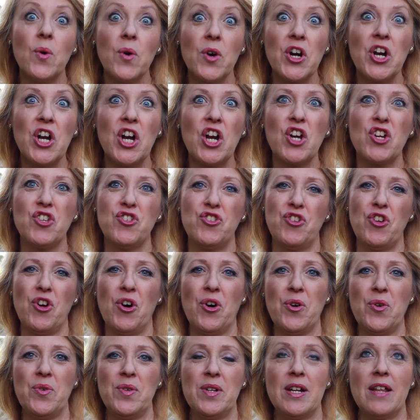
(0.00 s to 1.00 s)

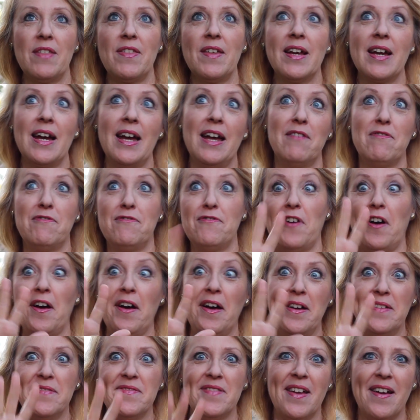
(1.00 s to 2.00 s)
cornerstone, and I think I have
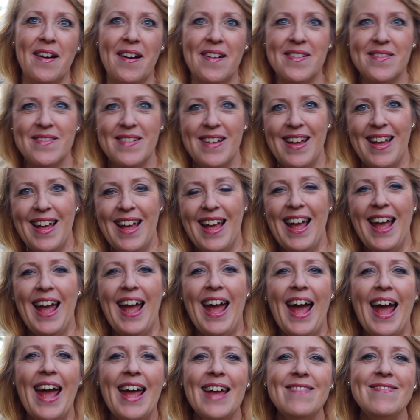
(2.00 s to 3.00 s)
5 now,
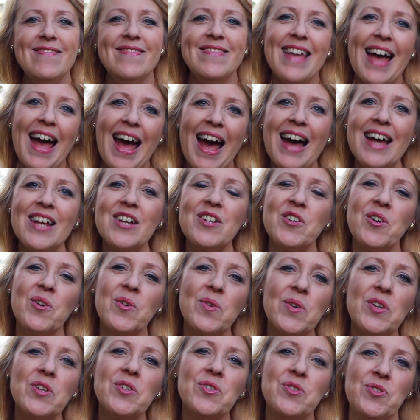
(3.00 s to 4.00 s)
and that
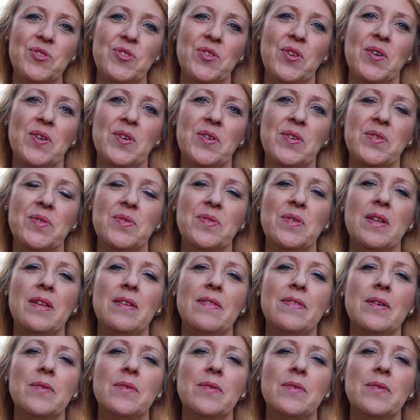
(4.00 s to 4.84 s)
cornerstone